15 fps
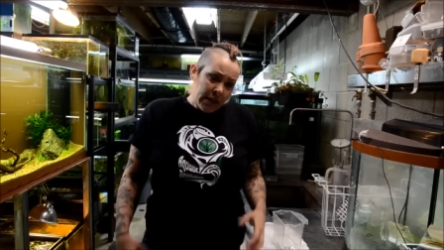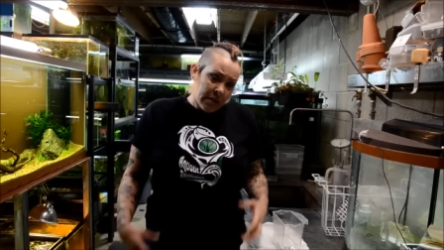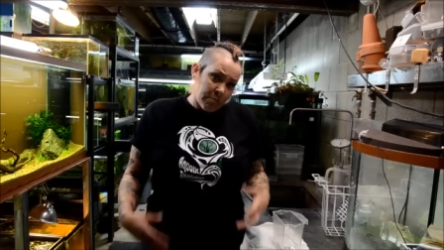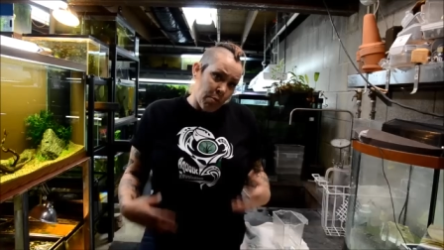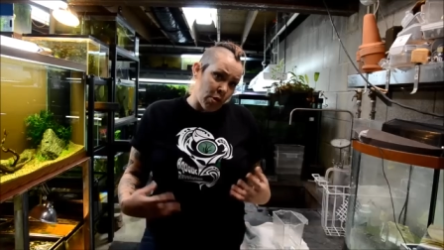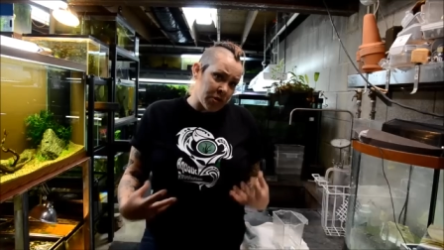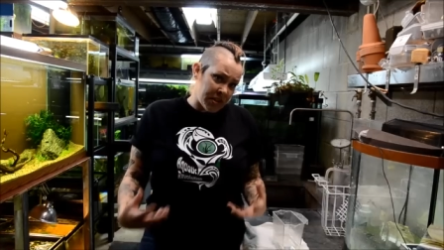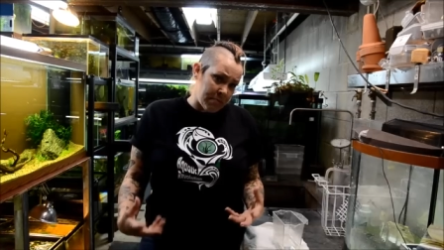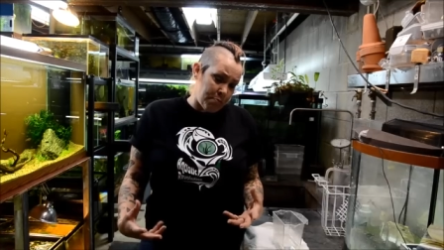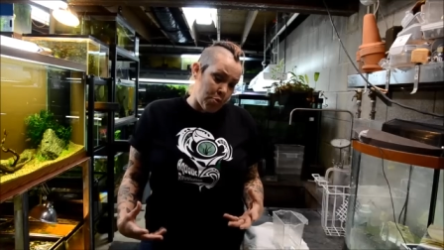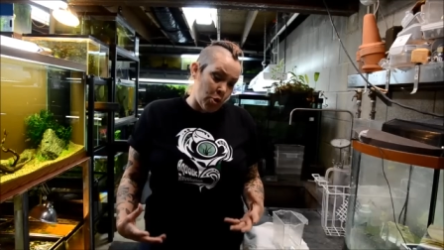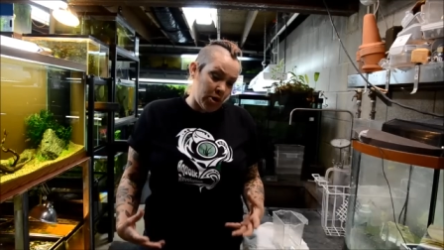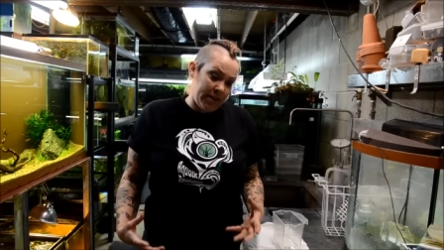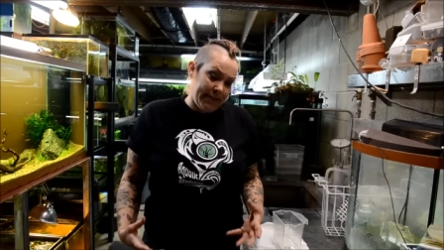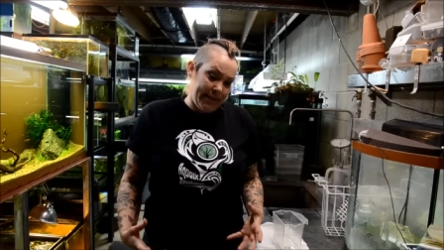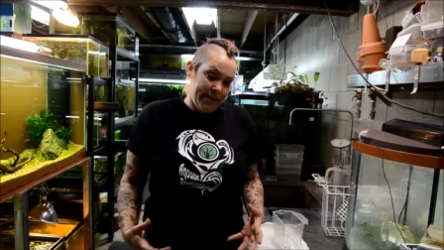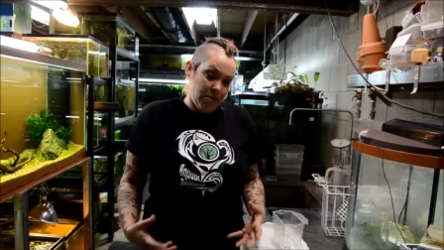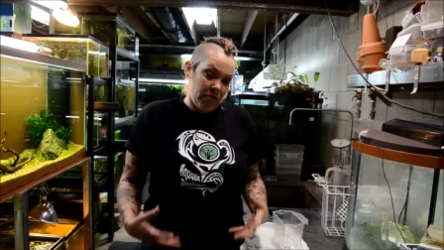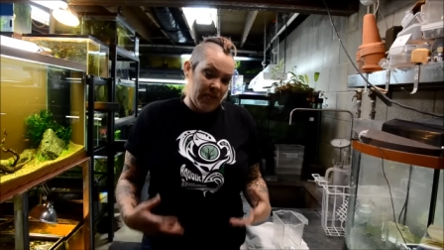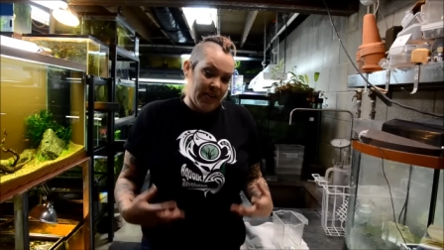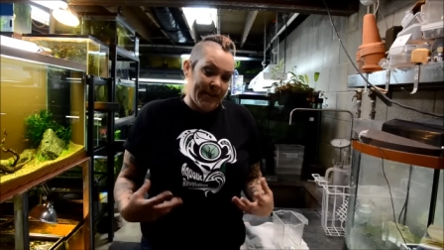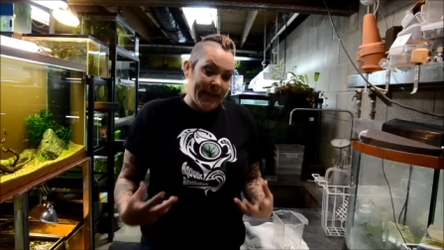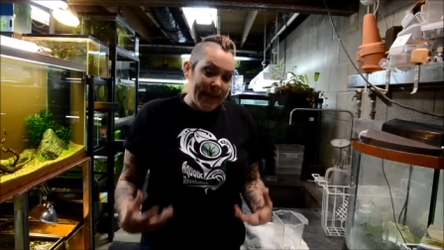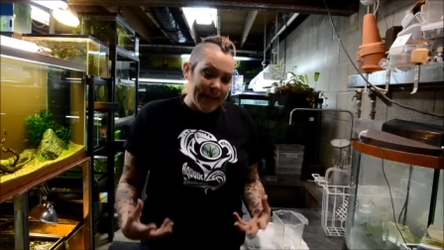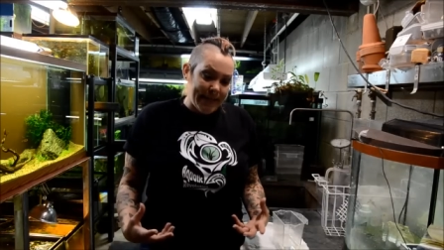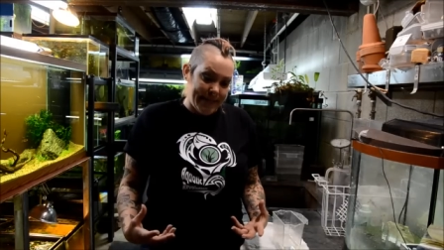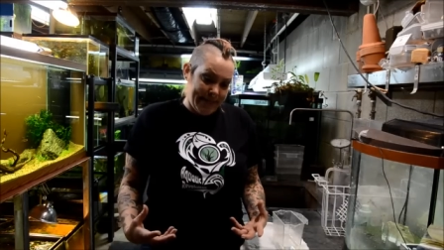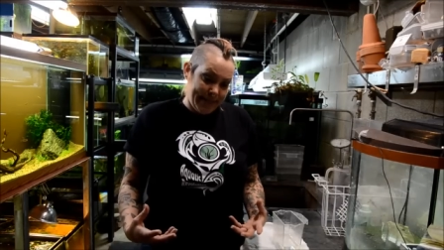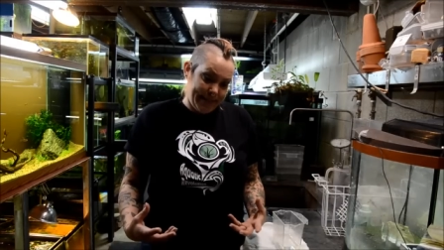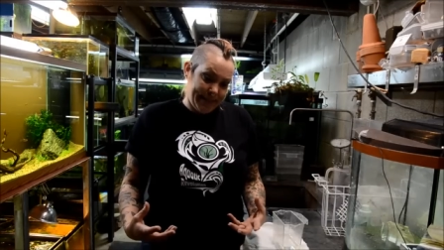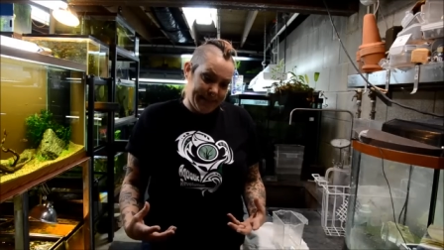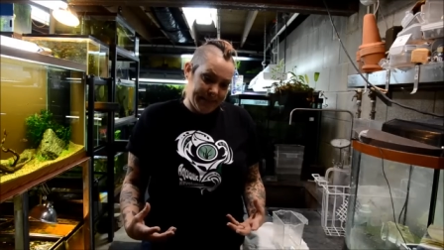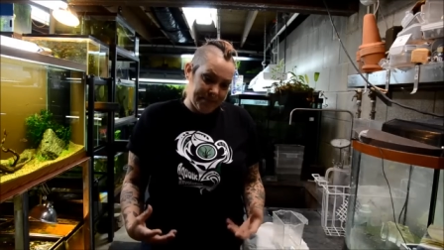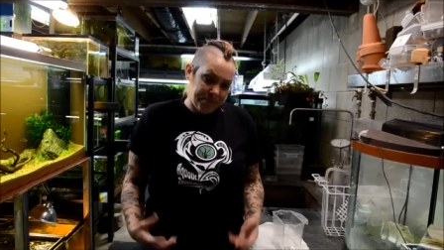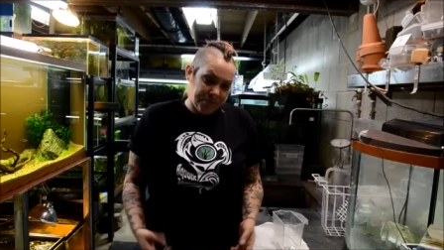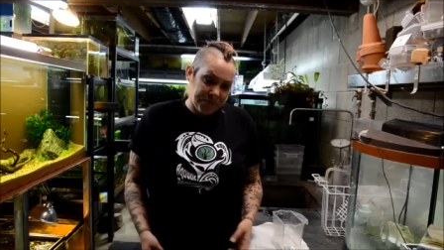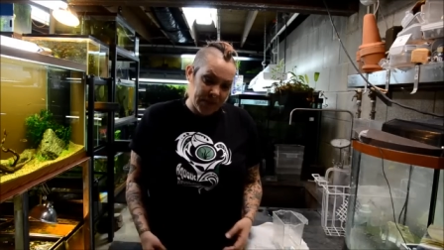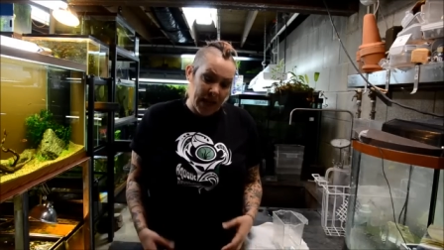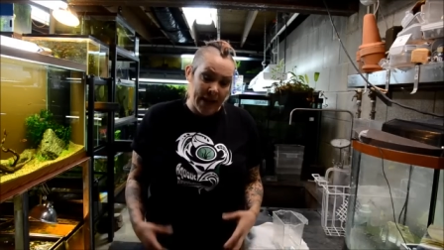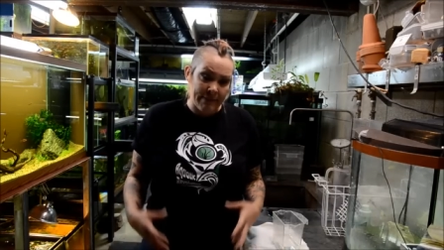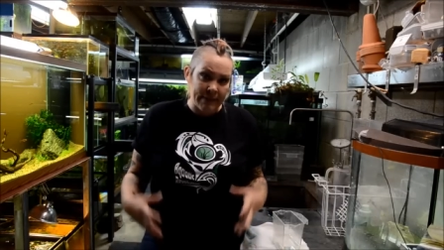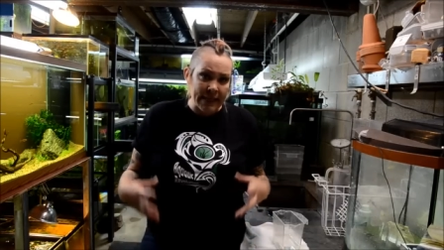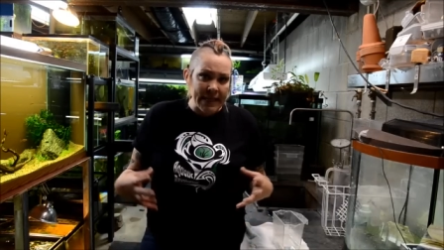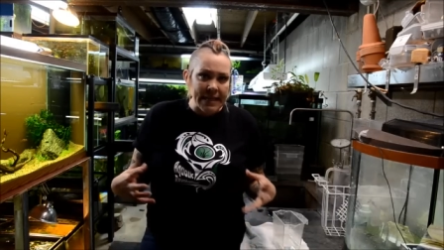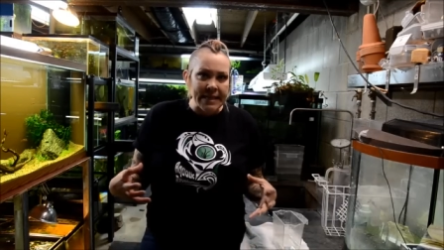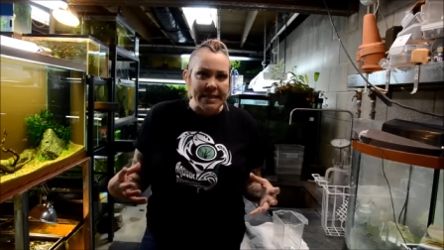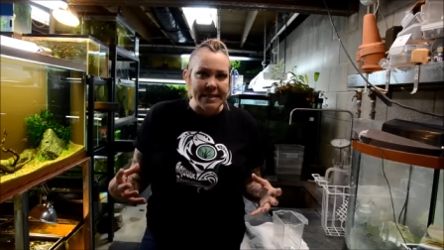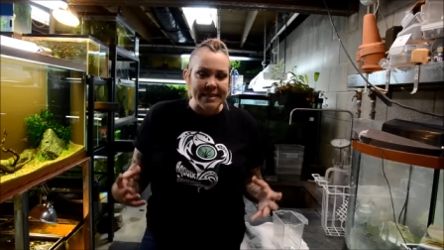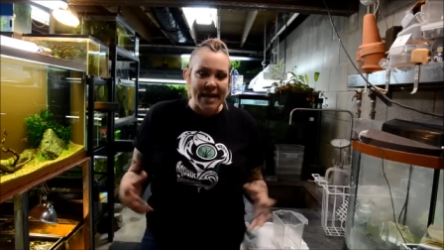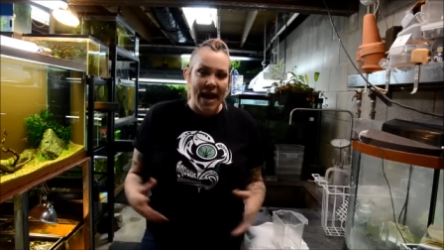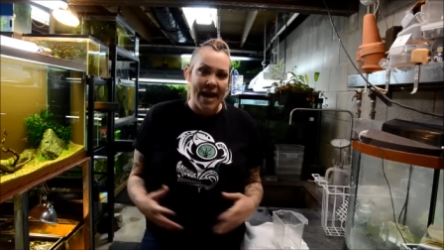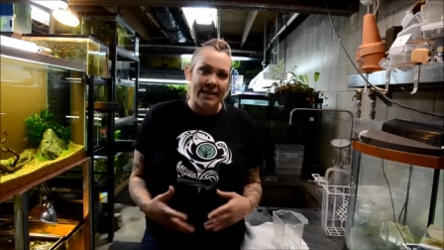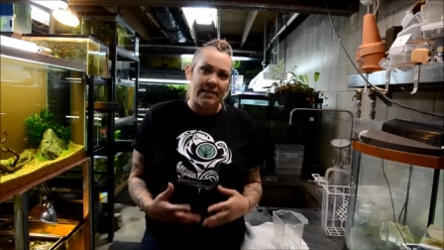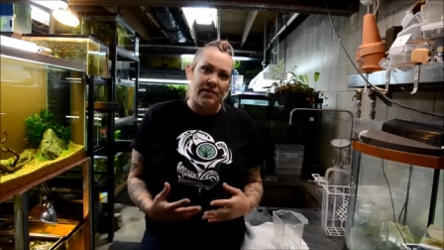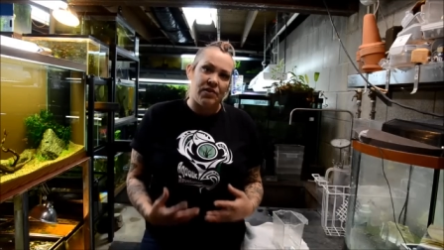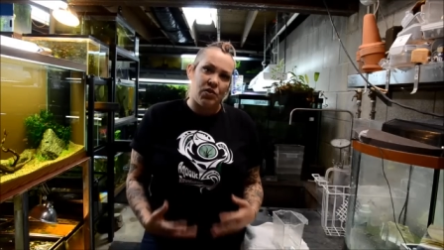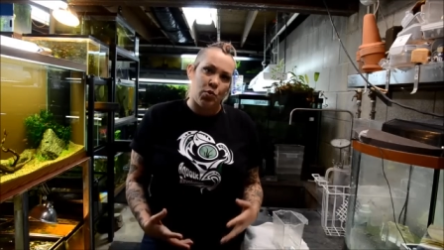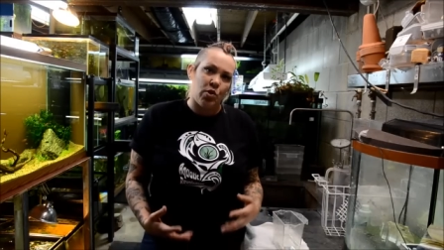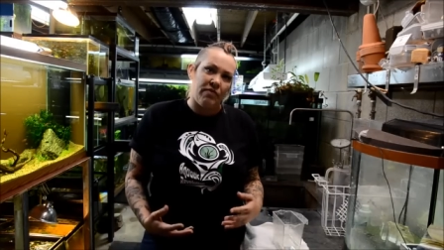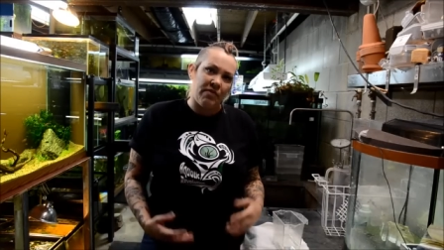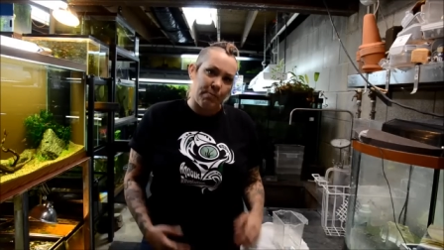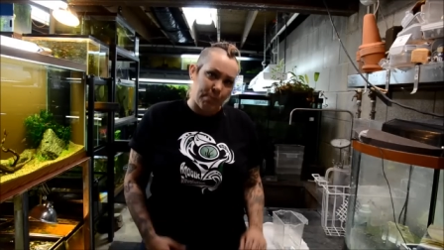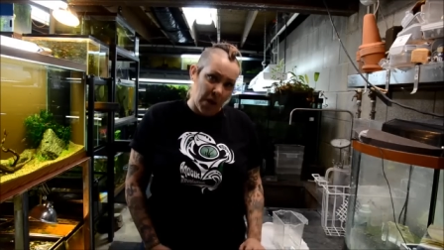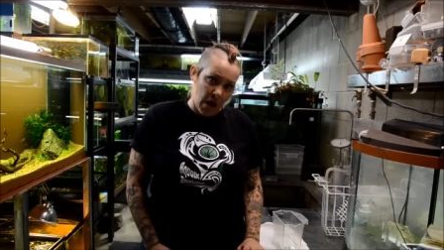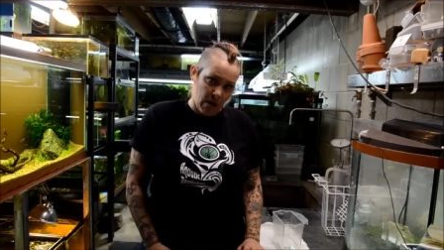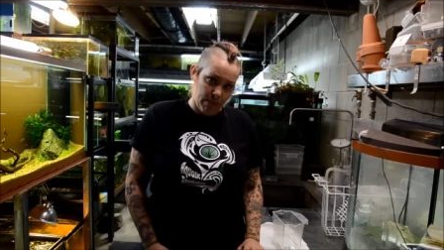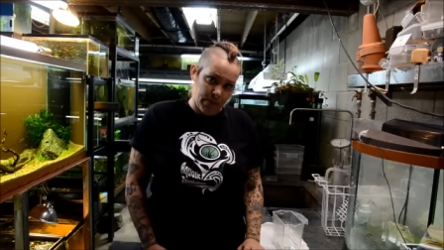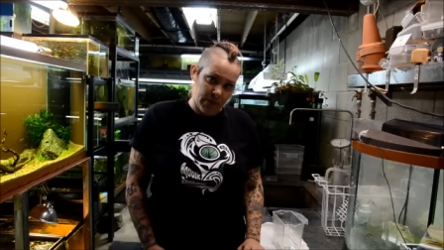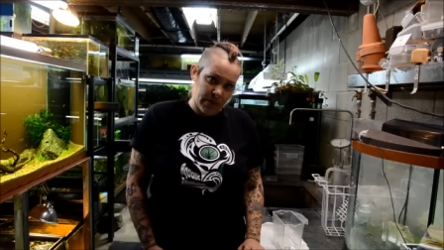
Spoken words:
Most importantly are their kidneys. And the kidneys act as sort of a pump,